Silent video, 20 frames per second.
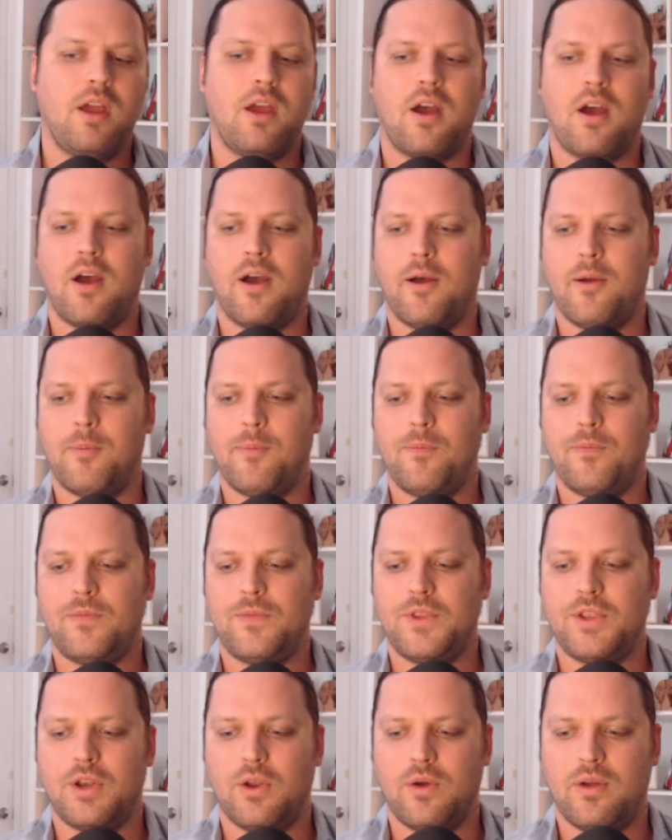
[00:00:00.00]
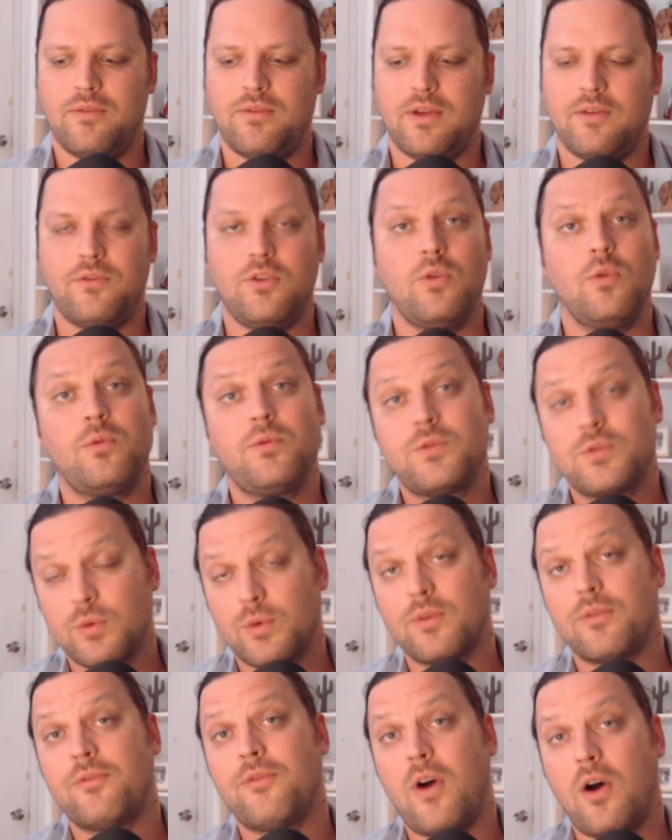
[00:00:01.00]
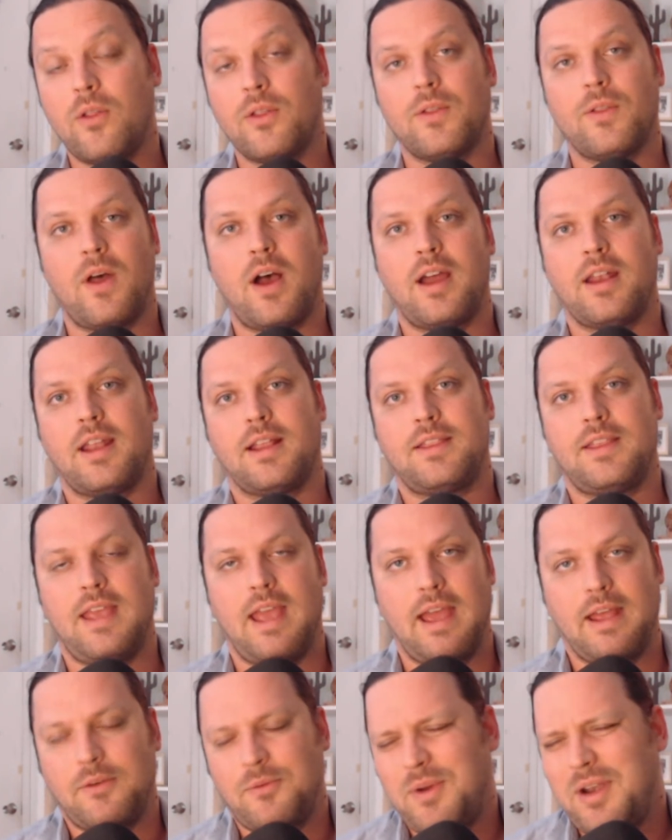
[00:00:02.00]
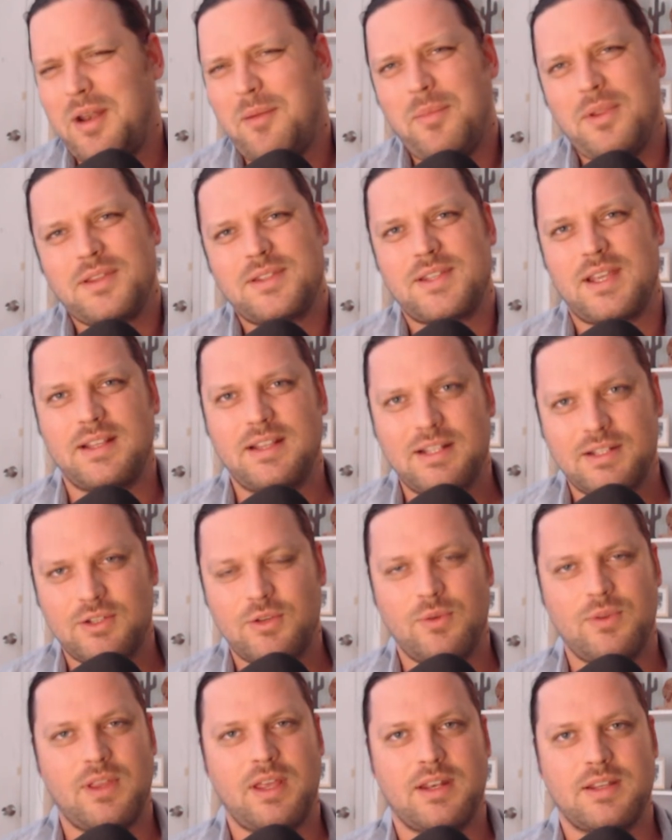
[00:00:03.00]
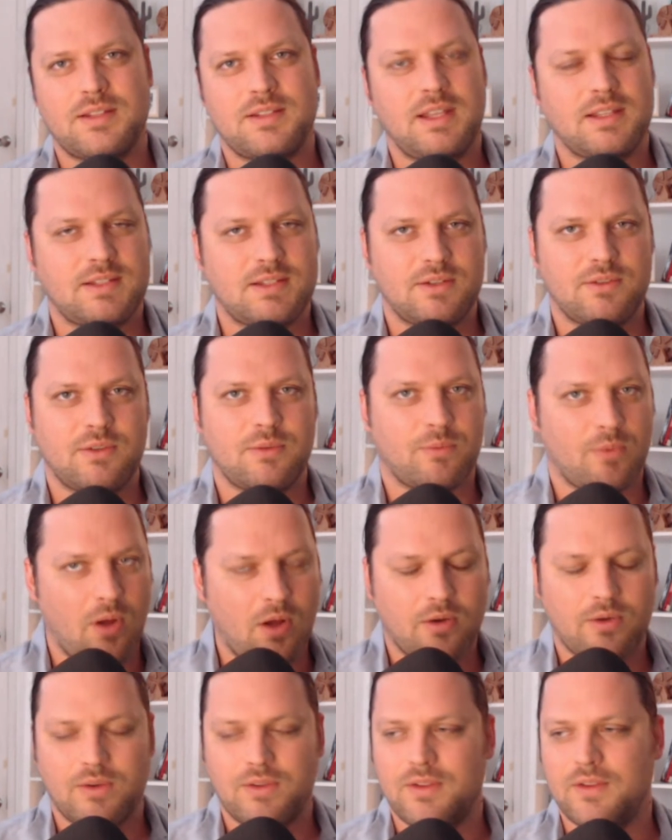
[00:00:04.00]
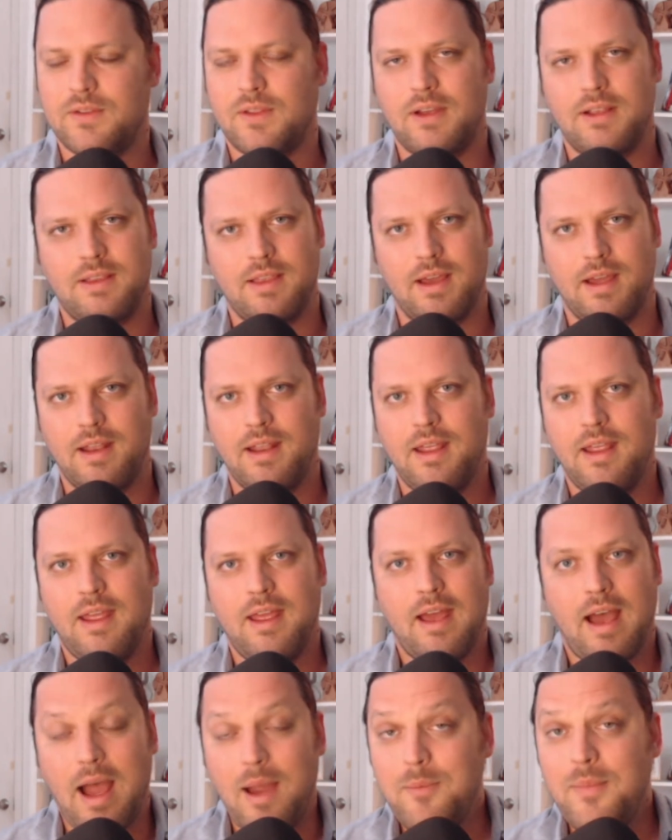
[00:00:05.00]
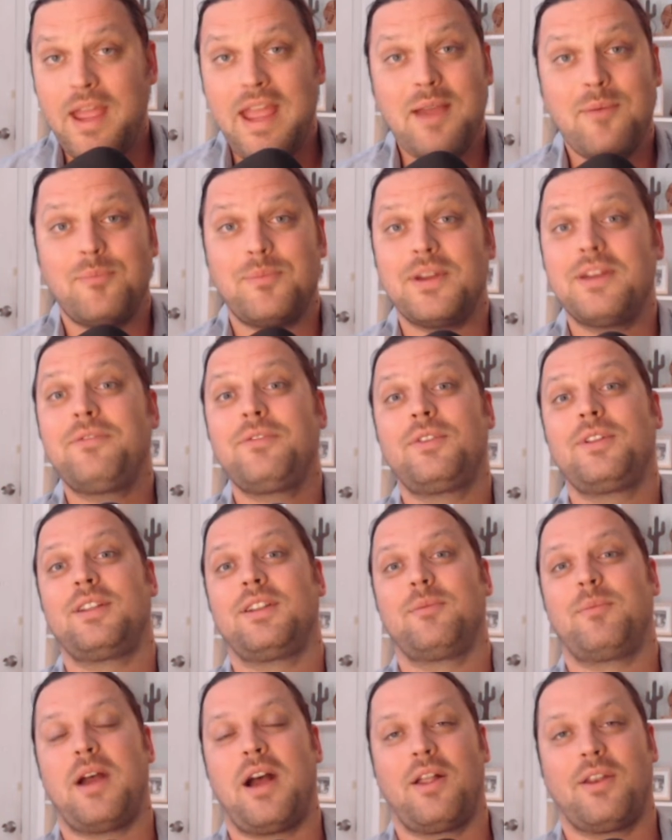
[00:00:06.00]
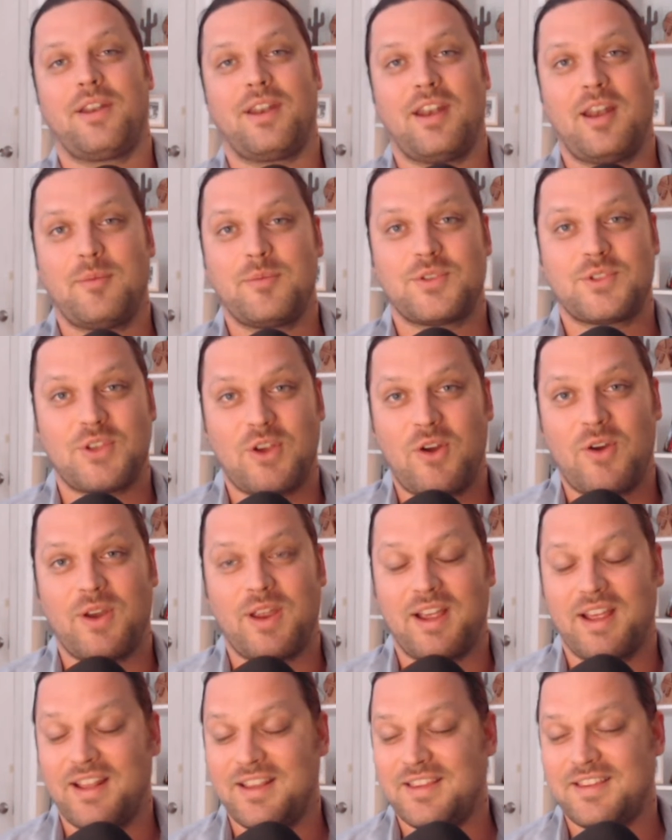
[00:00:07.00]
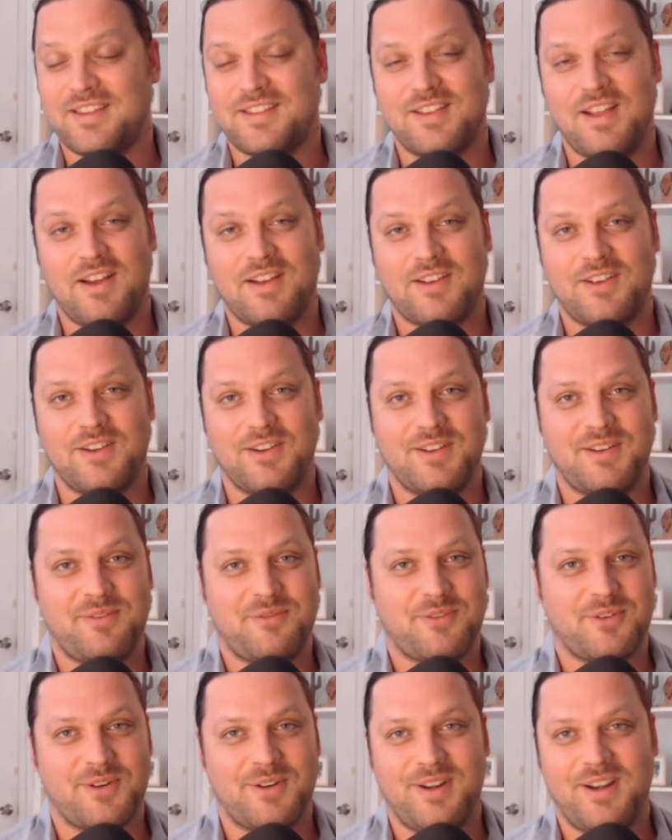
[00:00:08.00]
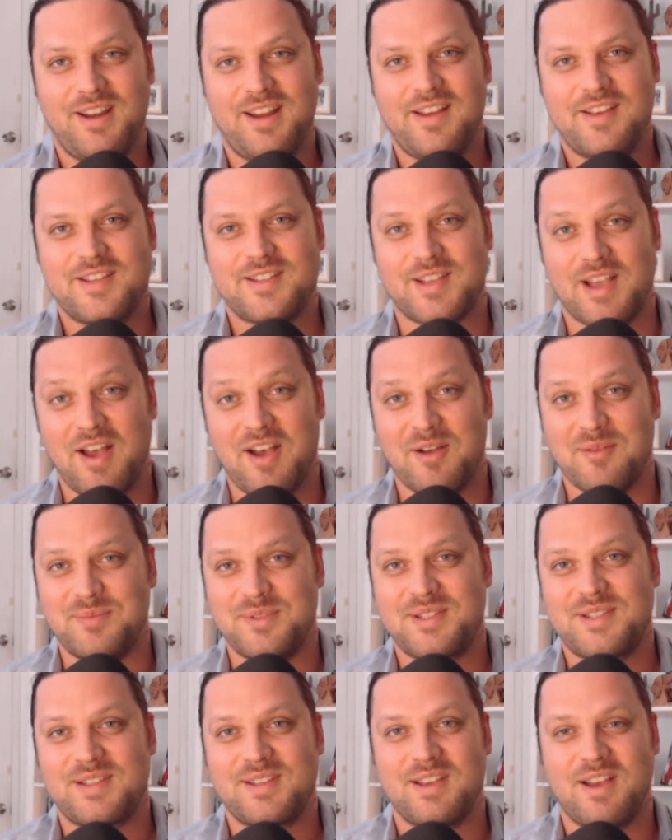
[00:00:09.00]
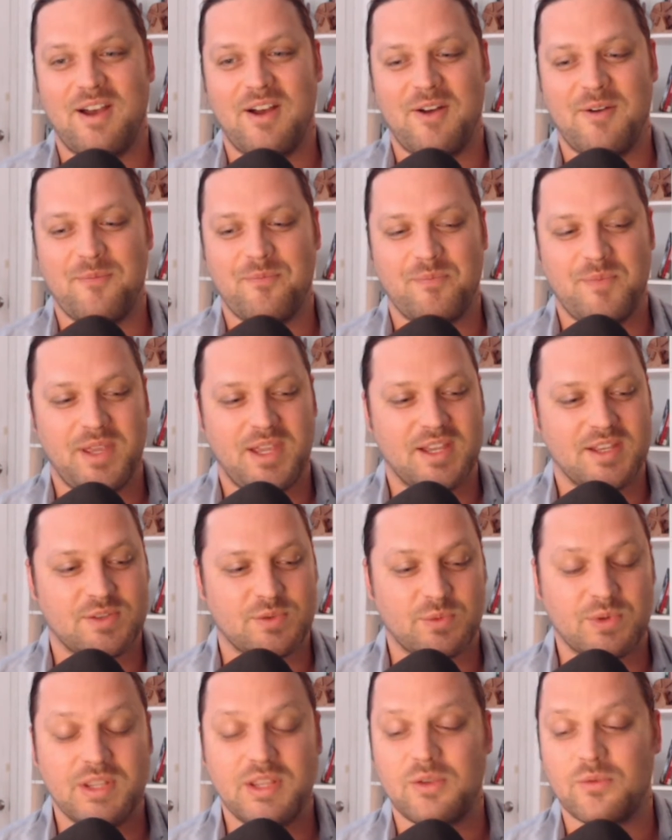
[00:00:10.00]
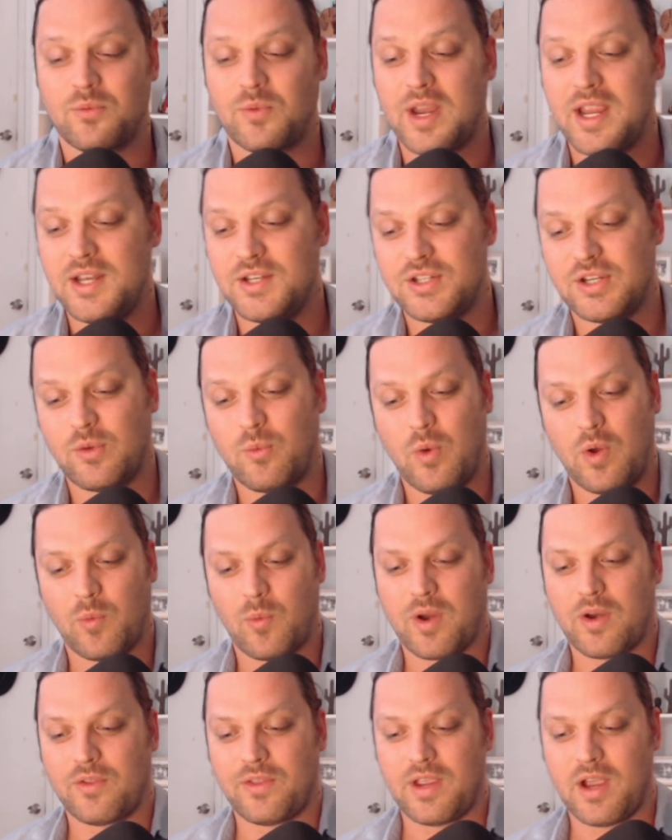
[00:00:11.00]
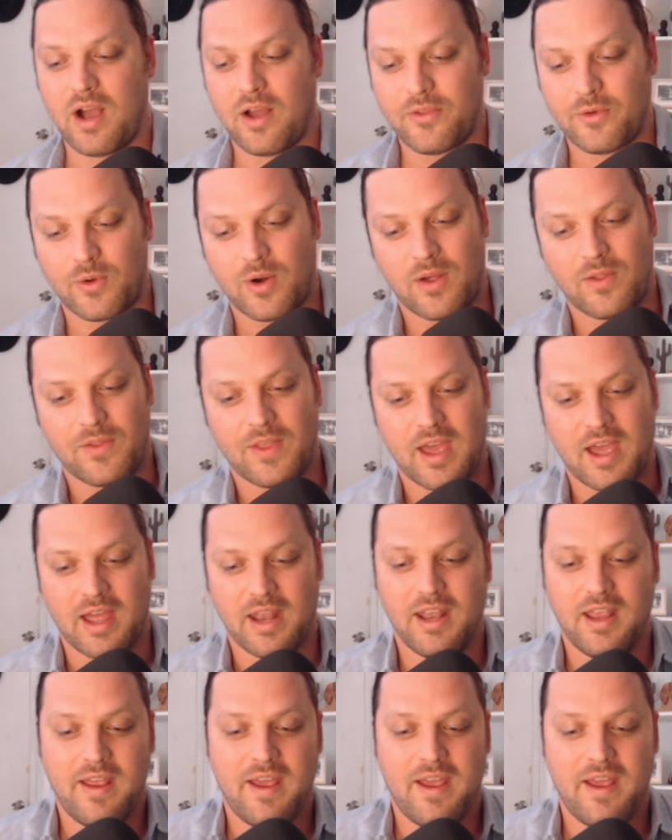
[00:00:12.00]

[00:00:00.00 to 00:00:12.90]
if you sort of fall in line at the end, right? I'm not saying that doing that is necessarily wrong or anything like that. I'm ambivalent about it, and I'm sorry, it's not good for subs, because really raging one way or the other on that